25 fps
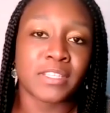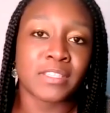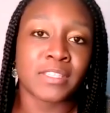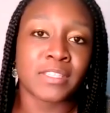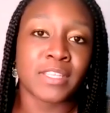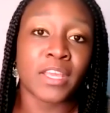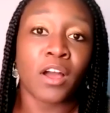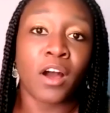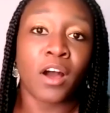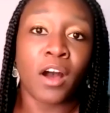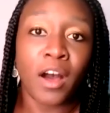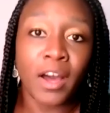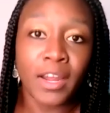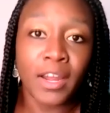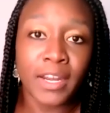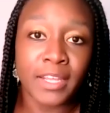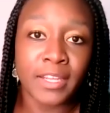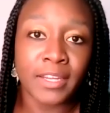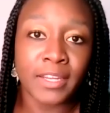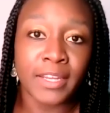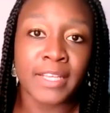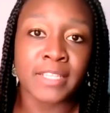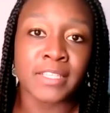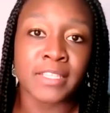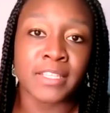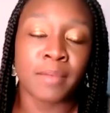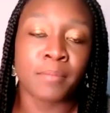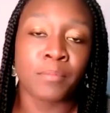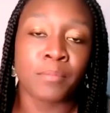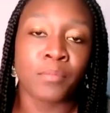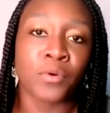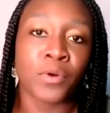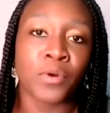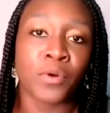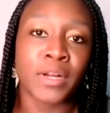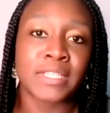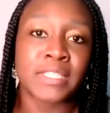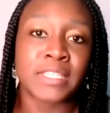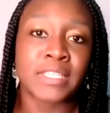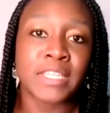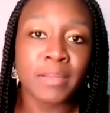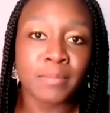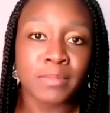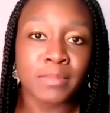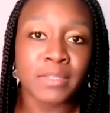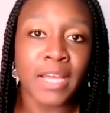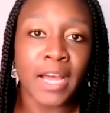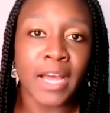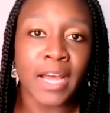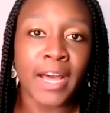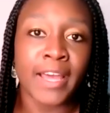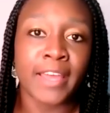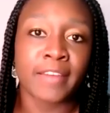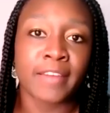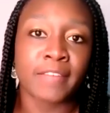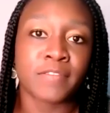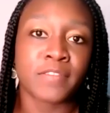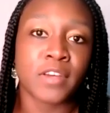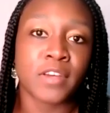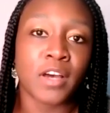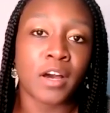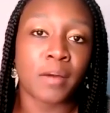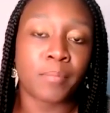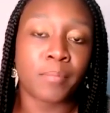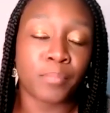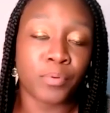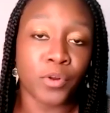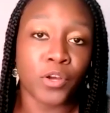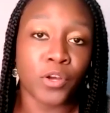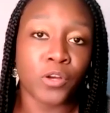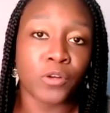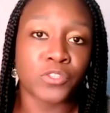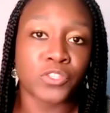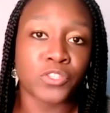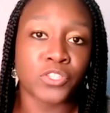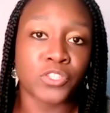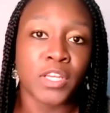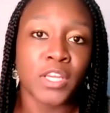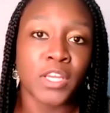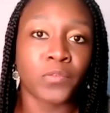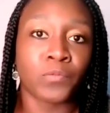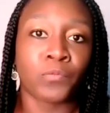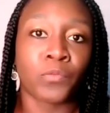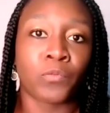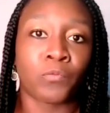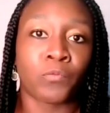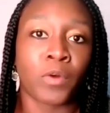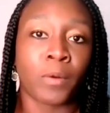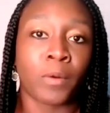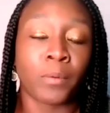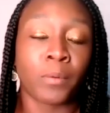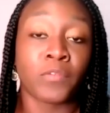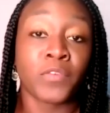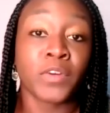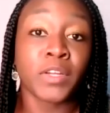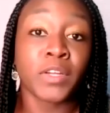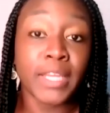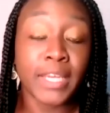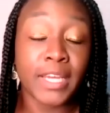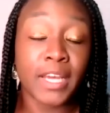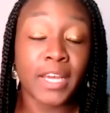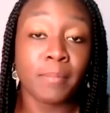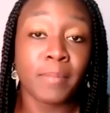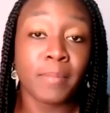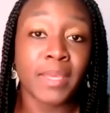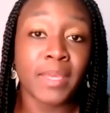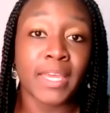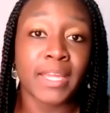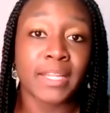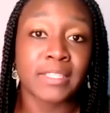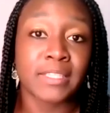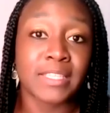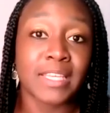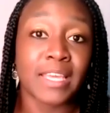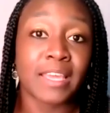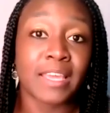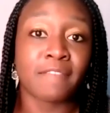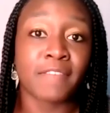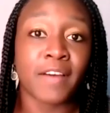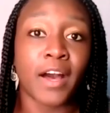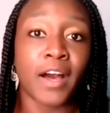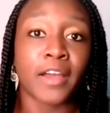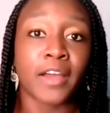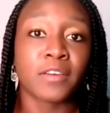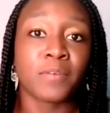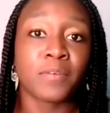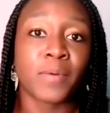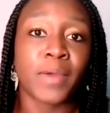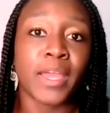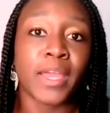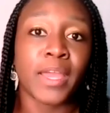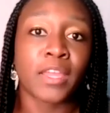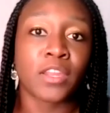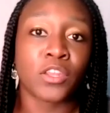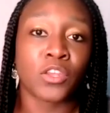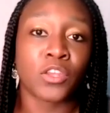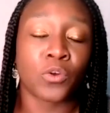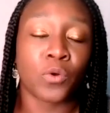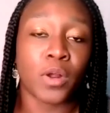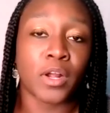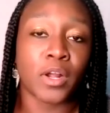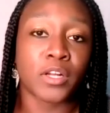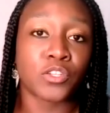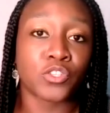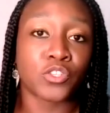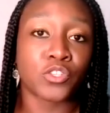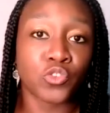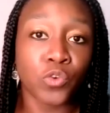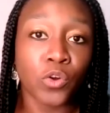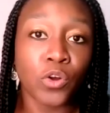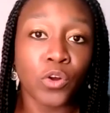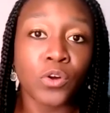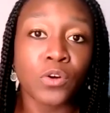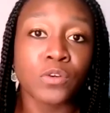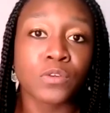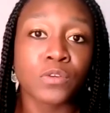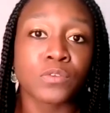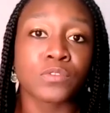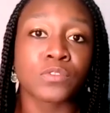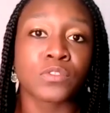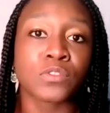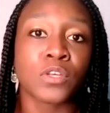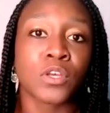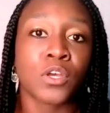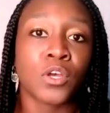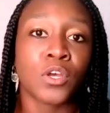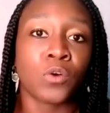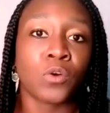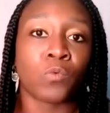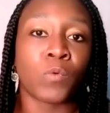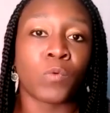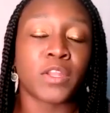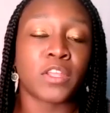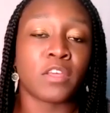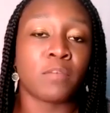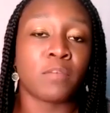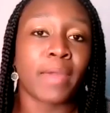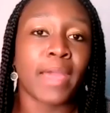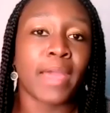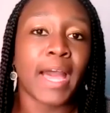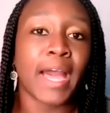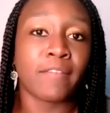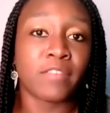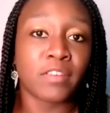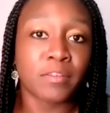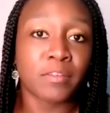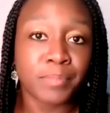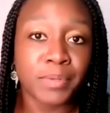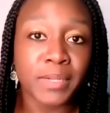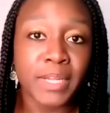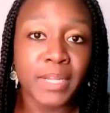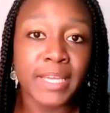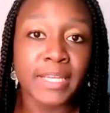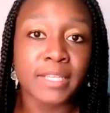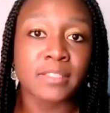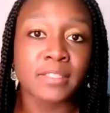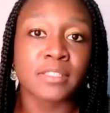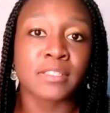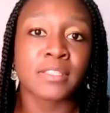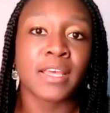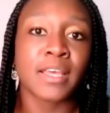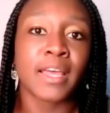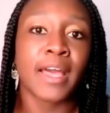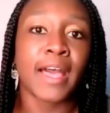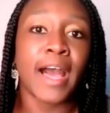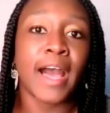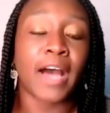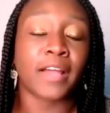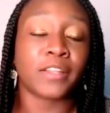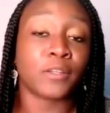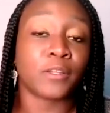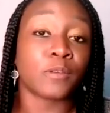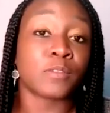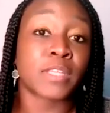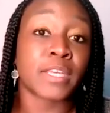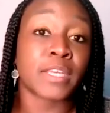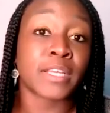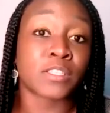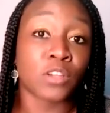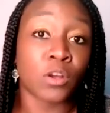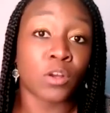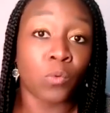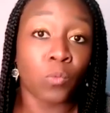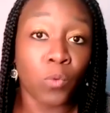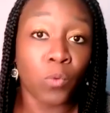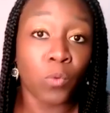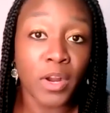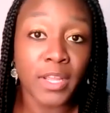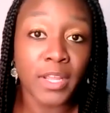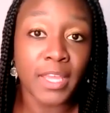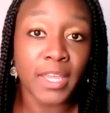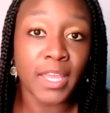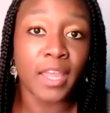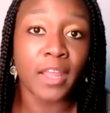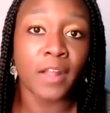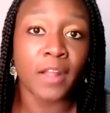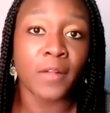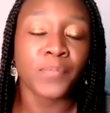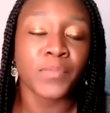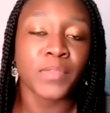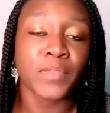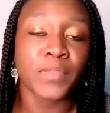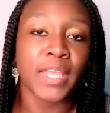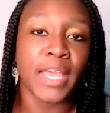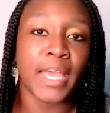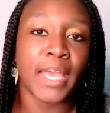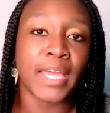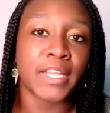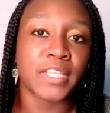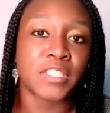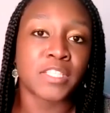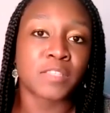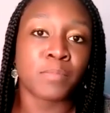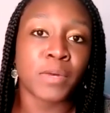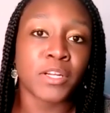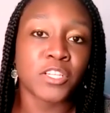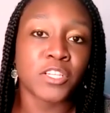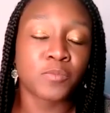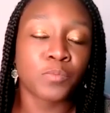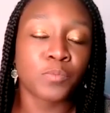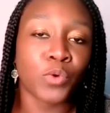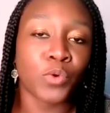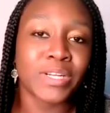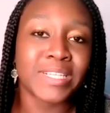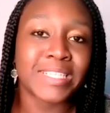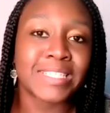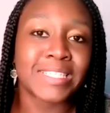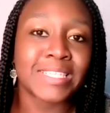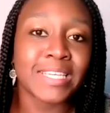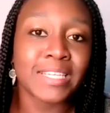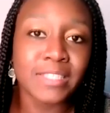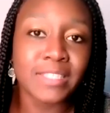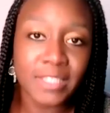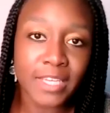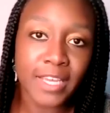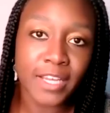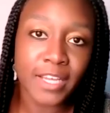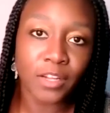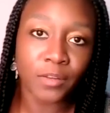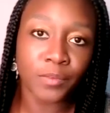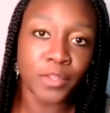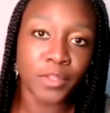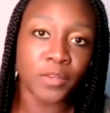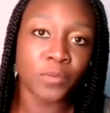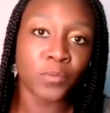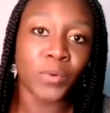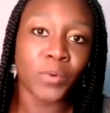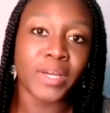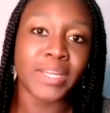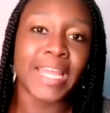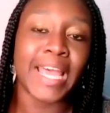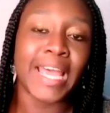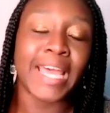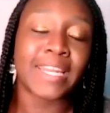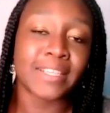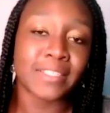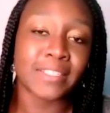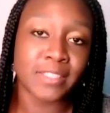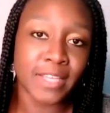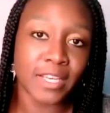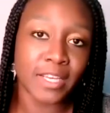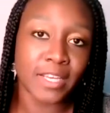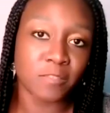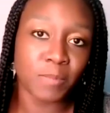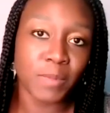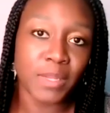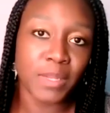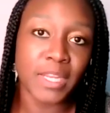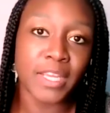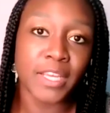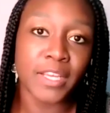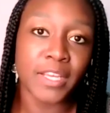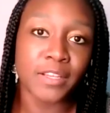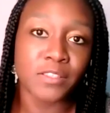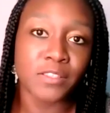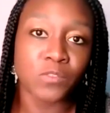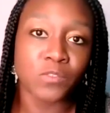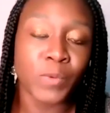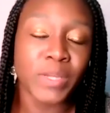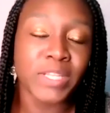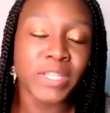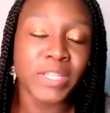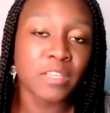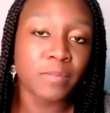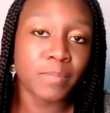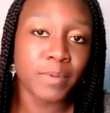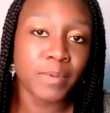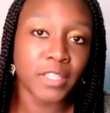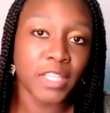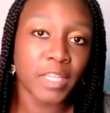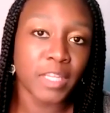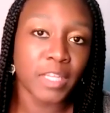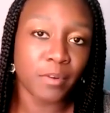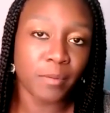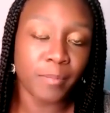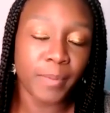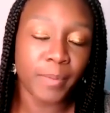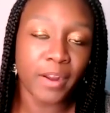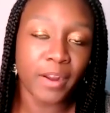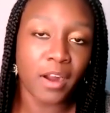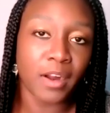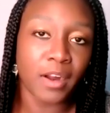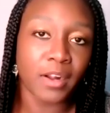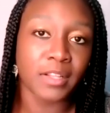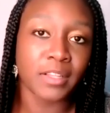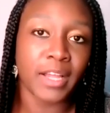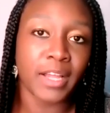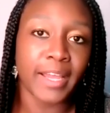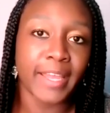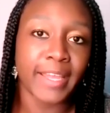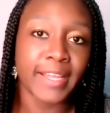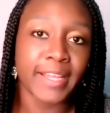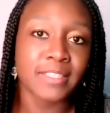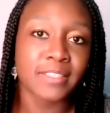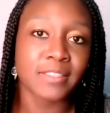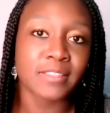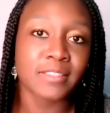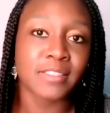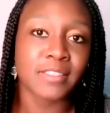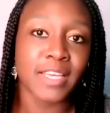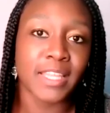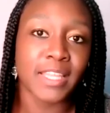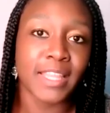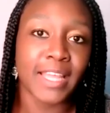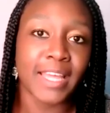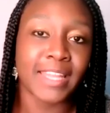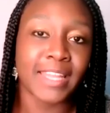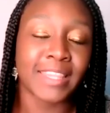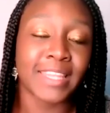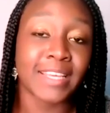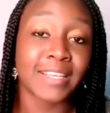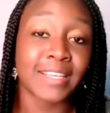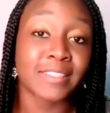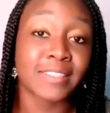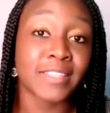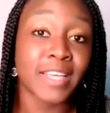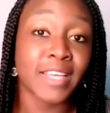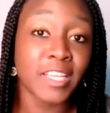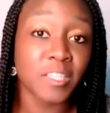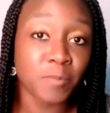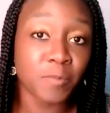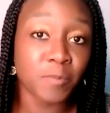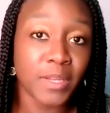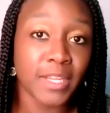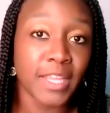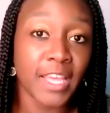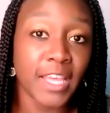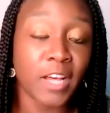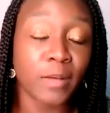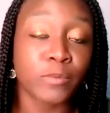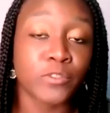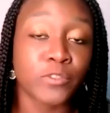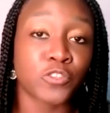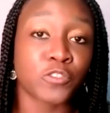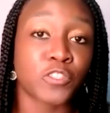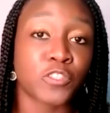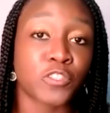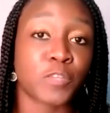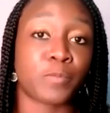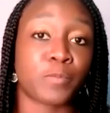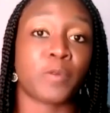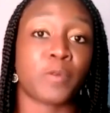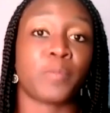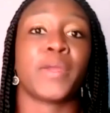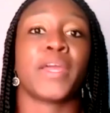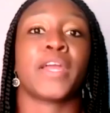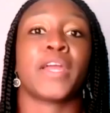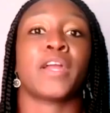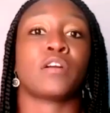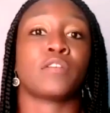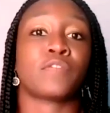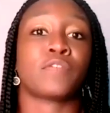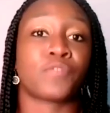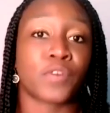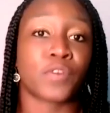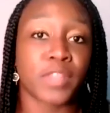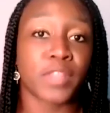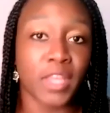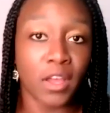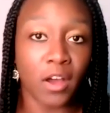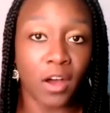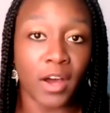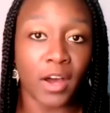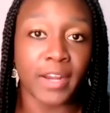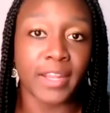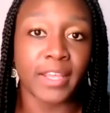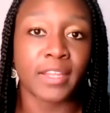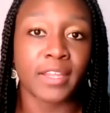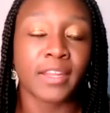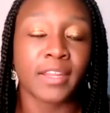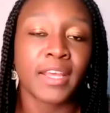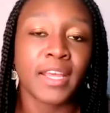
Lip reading: the audit is a more deep dived approach where we're really coming in to evaluate your controls, what you may have in place, how those things are working, and it's much more detailed than what an assessment is. We typically prepare our clients and say that the assessment helps you to prepare for the audit.